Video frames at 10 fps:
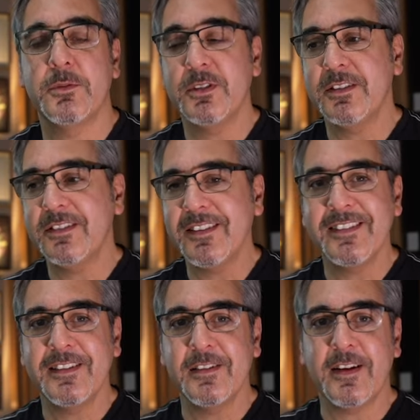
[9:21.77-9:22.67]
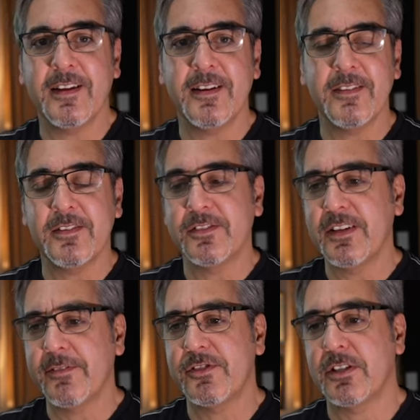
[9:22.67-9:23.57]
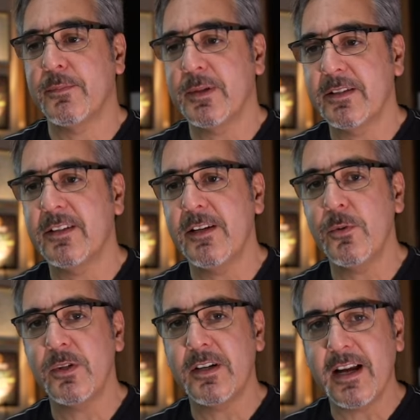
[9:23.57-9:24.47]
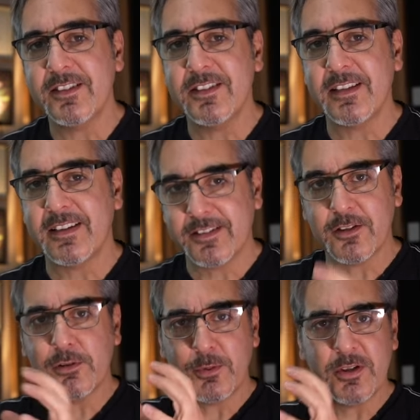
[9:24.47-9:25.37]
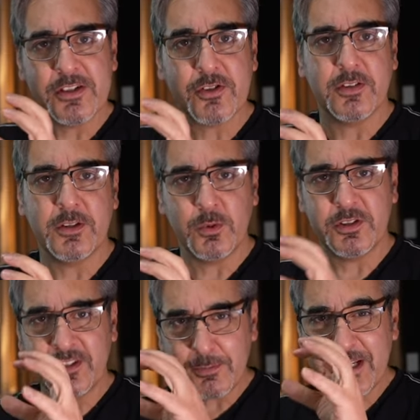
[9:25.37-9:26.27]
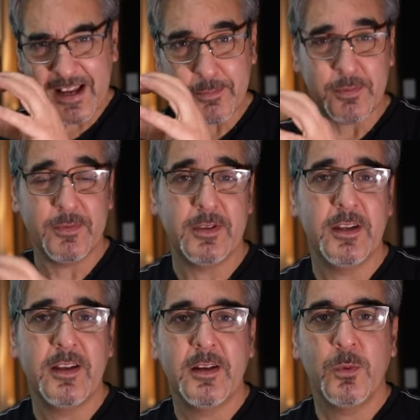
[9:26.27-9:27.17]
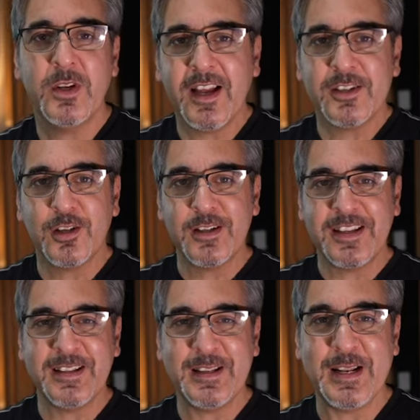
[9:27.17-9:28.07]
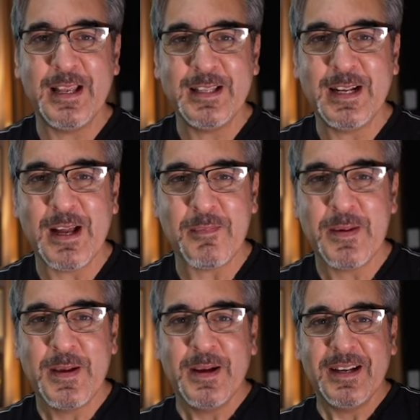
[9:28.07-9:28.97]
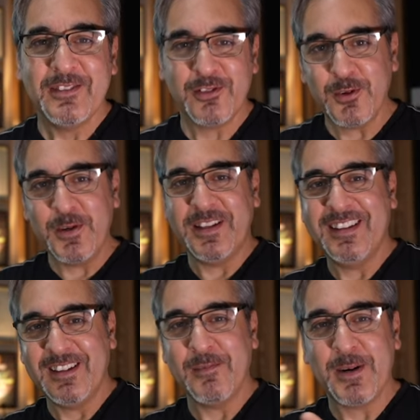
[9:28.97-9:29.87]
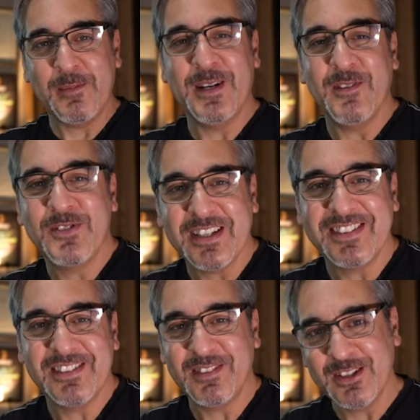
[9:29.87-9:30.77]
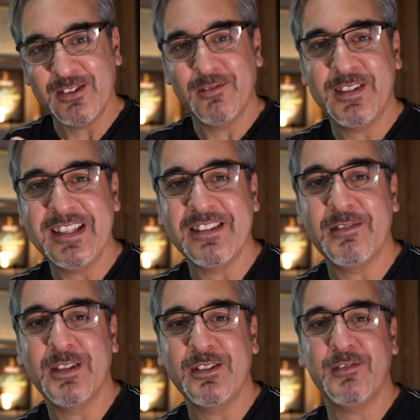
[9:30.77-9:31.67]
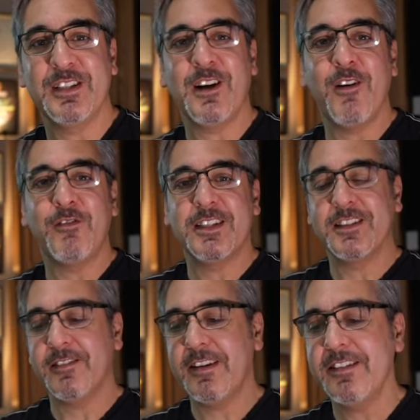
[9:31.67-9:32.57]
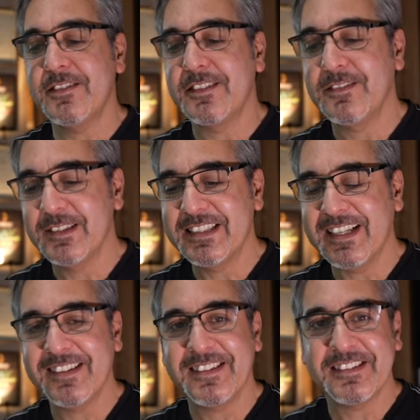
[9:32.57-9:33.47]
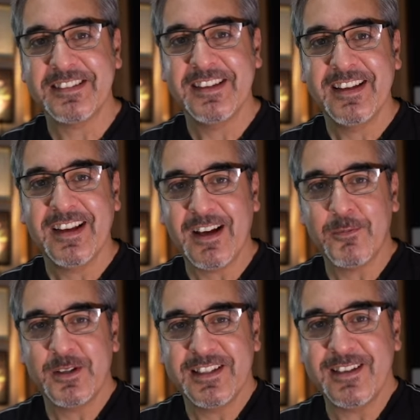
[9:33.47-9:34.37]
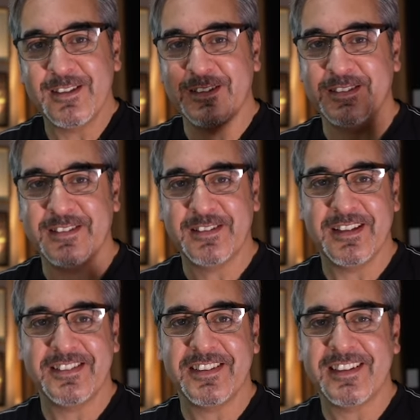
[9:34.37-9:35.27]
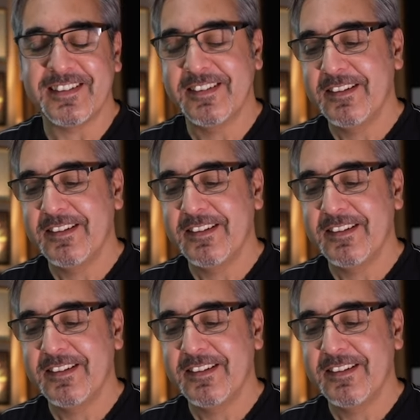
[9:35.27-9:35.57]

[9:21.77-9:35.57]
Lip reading: Well, this is another subject, but they were acting as a corporation. They were teaming up. We actually ended up suing the Department of Justice because of this, because of the conflict of interest. Well, that's how ridiculous things are.